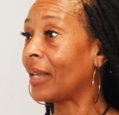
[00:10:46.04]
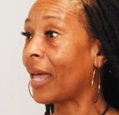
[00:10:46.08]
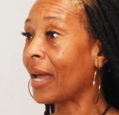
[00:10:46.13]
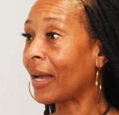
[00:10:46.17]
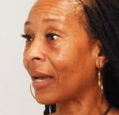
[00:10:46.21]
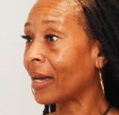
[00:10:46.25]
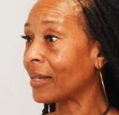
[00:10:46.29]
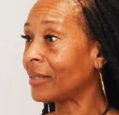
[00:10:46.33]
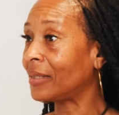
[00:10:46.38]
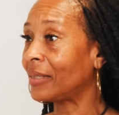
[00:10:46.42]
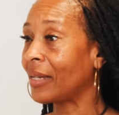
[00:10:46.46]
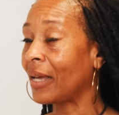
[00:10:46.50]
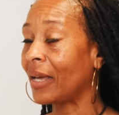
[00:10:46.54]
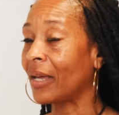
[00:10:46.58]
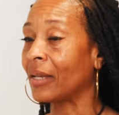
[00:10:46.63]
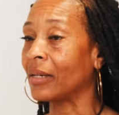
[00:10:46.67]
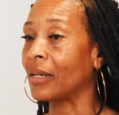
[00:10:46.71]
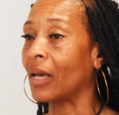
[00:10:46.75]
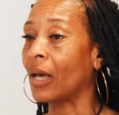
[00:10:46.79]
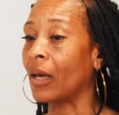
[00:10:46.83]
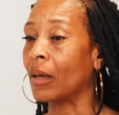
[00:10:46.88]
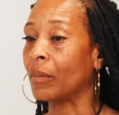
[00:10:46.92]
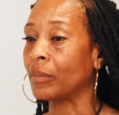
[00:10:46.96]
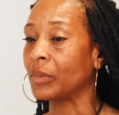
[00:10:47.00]
Like I
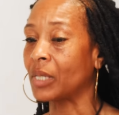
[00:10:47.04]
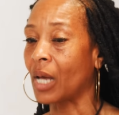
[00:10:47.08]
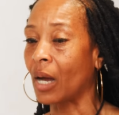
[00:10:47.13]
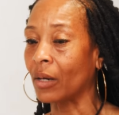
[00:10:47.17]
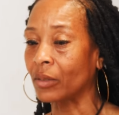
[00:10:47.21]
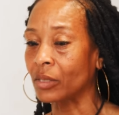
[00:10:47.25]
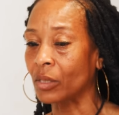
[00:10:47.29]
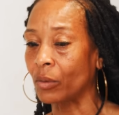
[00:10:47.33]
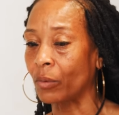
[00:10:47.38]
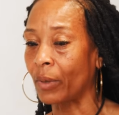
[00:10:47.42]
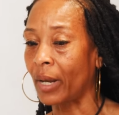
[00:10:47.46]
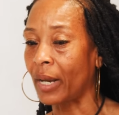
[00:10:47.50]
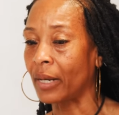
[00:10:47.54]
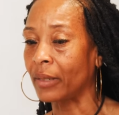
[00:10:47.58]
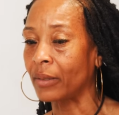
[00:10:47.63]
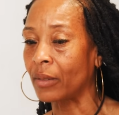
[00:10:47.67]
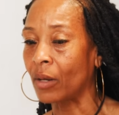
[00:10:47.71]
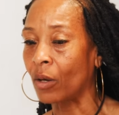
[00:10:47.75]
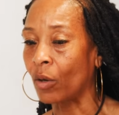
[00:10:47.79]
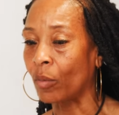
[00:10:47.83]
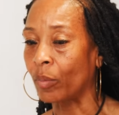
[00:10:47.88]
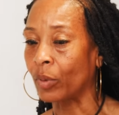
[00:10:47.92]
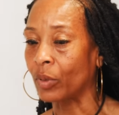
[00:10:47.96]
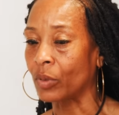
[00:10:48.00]
said, Dr. Wade
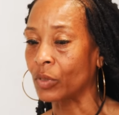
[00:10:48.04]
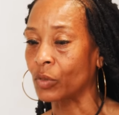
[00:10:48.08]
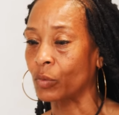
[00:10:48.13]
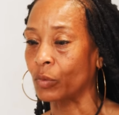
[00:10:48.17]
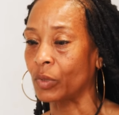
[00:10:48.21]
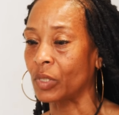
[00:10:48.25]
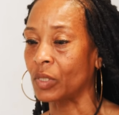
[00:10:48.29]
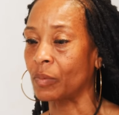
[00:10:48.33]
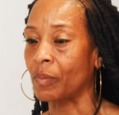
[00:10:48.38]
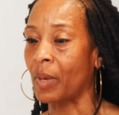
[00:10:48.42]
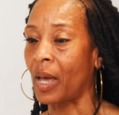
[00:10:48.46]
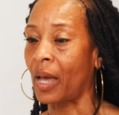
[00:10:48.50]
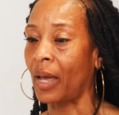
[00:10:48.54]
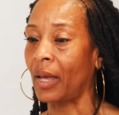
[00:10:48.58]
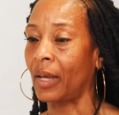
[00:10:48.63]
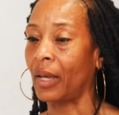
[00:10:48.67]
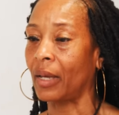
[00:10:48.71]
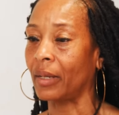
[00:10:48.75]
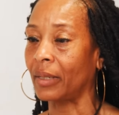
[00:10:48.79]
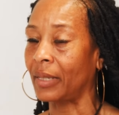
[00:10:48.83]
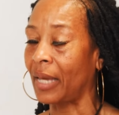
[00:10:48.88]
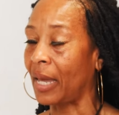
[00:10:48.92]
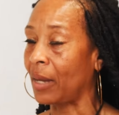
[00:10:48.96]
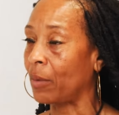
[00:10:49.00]
Nobles was my
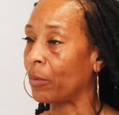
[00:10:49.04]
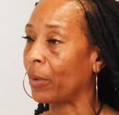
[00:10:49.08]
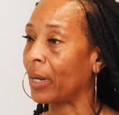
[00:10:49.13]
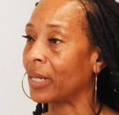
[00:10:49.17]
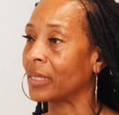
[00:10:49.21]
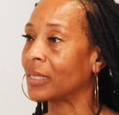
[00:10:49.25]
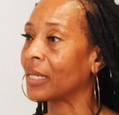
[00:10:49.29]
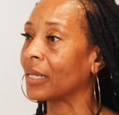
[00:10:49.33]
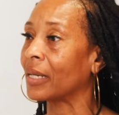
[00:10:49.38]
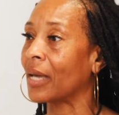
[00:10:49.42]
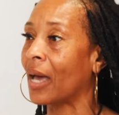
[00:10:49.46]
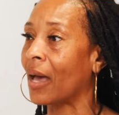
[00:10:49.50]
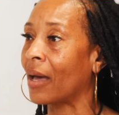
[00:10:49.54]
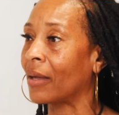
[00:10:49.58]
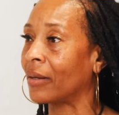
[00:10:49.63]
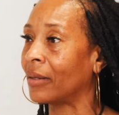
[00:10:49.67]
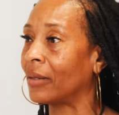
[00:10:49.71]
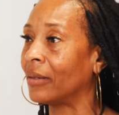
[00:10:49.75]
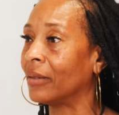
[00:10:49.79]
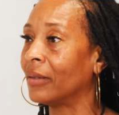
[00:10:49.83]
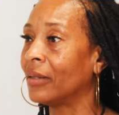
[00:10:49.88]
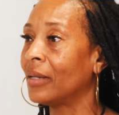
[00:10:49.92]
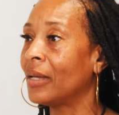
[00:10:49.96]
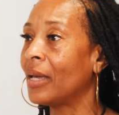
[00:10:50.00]
gateway to
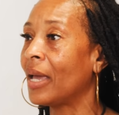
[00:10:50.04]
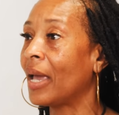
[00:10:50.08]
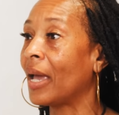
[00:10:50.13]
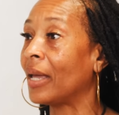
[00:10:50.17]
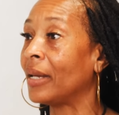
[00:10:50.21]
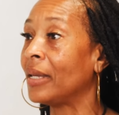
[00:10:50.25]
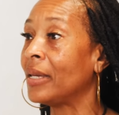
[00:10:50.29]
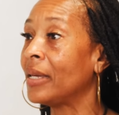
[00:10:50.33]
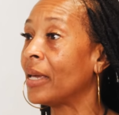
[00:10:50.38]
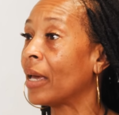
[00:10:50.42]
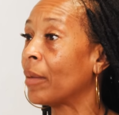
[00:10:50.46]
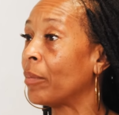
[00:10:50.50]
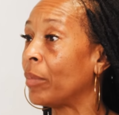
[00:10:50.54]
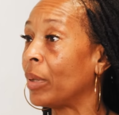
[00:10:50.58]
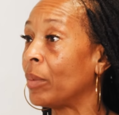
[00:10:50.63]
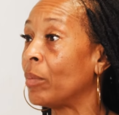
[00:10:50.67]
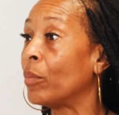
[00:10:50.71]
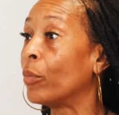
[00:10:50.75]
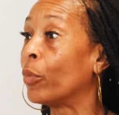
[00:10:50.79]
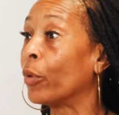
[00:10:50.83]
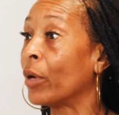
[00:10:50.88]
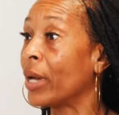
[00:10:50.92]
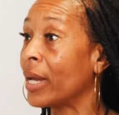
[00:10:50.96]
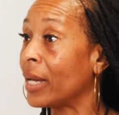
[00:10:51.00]
Ghana, and he had
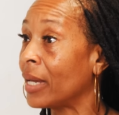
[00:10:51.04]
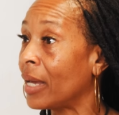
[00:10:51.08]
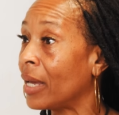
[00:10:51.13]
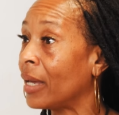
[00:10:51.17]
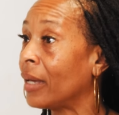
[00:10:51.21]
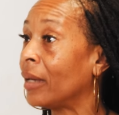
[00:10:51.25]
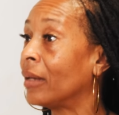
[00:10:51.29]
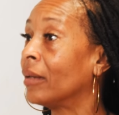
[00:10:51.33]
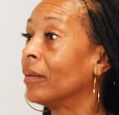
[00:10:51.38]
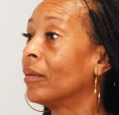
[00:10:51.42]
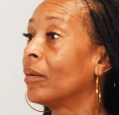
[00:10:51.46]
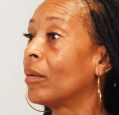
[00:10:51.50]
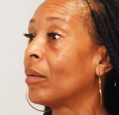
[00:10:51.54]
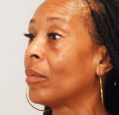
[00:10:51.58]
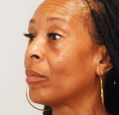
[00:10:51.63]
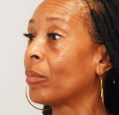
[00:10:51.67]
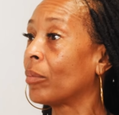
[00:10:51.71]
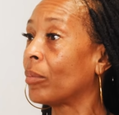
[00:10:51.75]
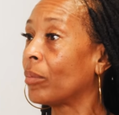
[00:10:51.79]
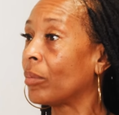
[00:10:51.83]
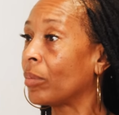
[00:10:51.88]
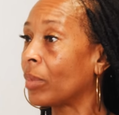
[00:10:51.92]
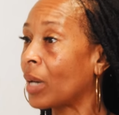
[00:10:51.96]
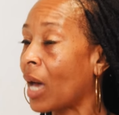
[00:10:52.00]
been
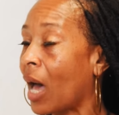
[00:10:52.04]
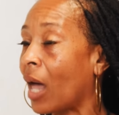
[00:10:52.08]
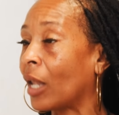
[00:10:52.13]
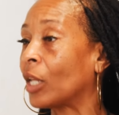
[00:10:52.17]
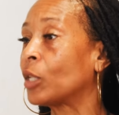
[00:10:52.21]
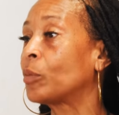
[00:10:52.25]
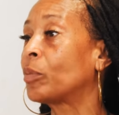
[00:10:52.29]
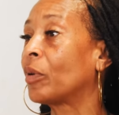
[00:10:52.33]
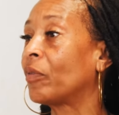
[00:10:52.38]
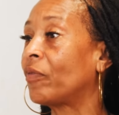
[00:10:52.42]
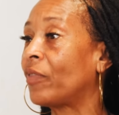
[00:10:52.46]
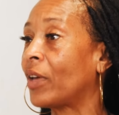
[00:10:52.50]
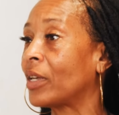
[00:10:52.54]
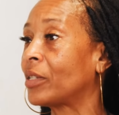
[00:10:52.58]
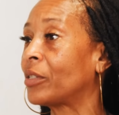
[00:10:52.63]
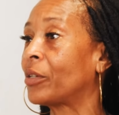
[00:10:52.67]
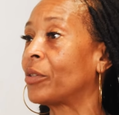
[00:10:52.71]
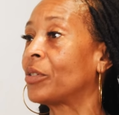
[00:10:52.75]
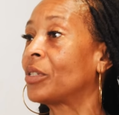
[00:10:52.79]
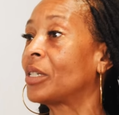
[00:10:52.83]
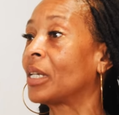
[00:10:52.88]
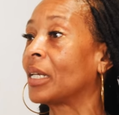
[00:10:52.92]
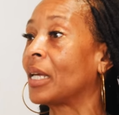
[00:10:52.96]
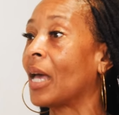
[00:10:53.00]
bringing college
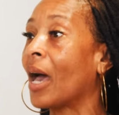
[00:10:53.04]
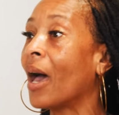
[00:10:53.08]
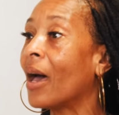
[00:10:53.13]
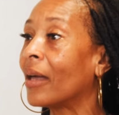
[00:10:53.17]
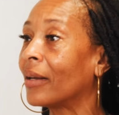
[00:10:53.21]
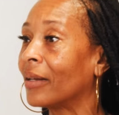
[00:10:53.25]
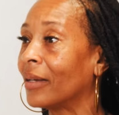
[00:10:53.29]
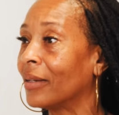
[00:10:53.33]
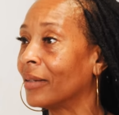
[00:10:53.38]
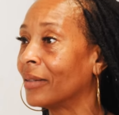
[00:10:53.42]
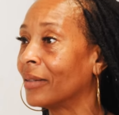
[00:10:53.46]
professors to Ghana.